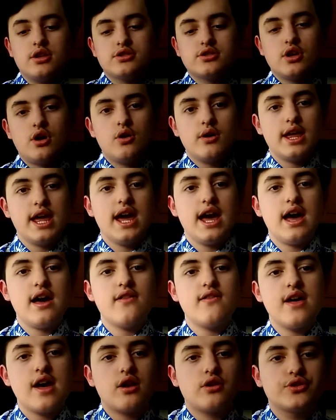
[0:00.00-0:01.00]
So
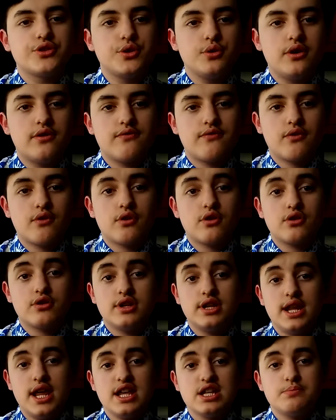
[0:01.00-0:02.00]
yeah, that'll do it for
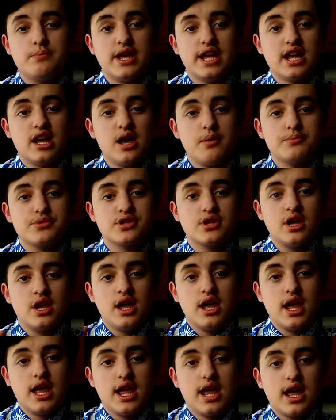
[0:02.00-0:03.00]
today's pickups.
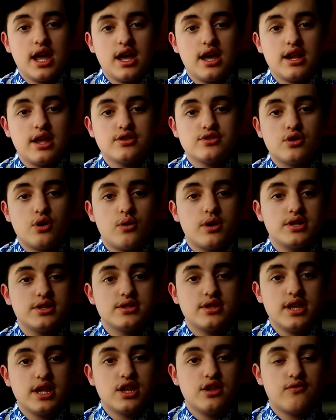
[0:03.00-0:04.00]
And as
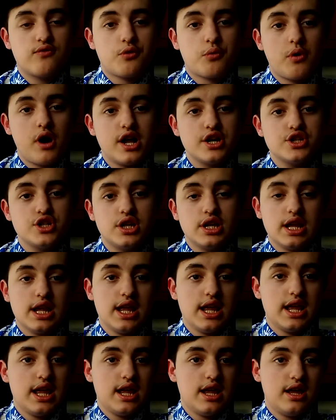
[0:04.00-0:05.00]
always, thank you for
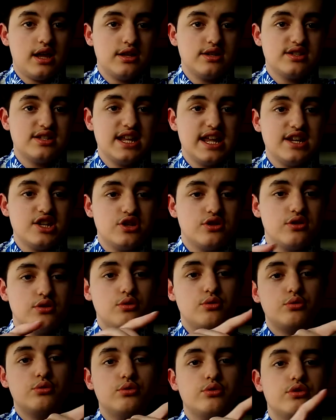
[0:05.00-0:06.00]
watching and stay
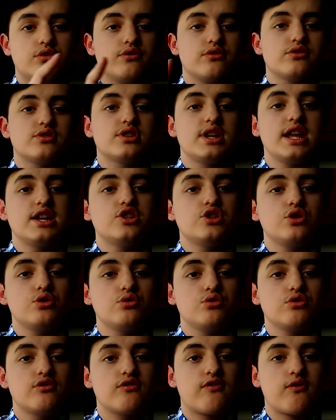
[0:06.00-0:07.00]
tuned. Stay
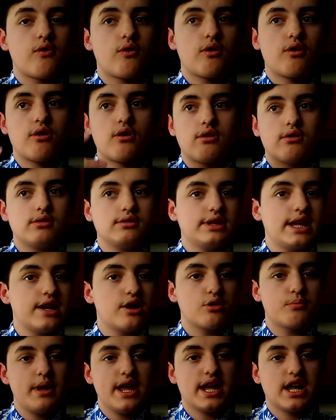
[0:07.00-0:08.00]
tuned for
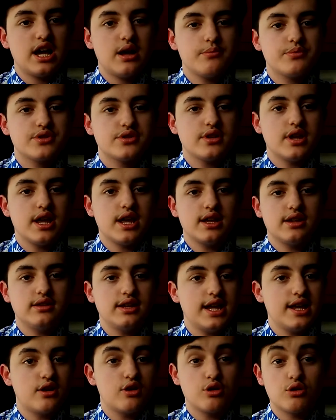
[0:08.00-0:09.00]
later pickups and
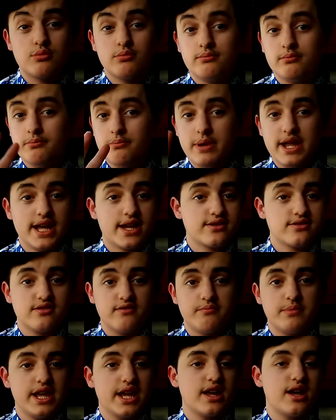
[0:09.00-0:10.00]
later picks
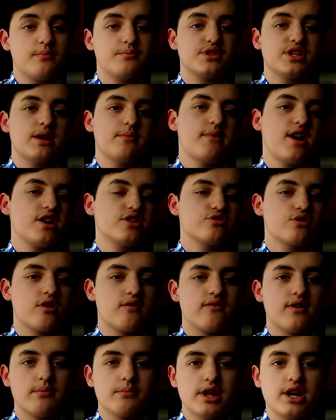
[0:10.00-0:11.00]
of pickups. And I'm not sure
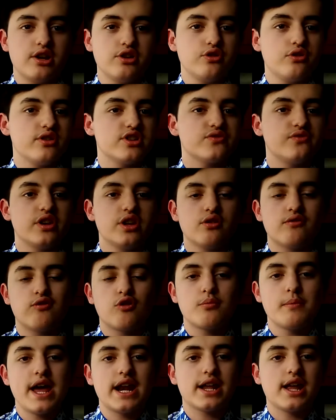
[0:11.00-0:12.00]
if I'm going to do this video
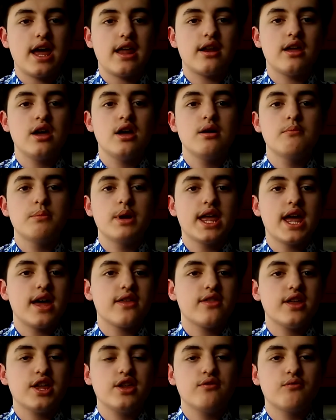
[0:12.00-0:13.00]
format again. But
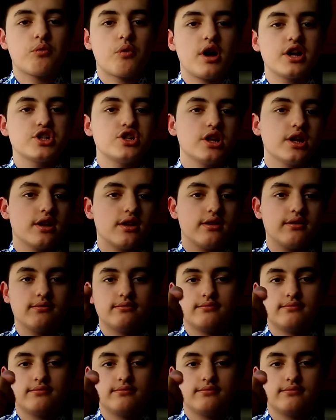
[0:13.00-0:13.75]
yeah, thank you for watching.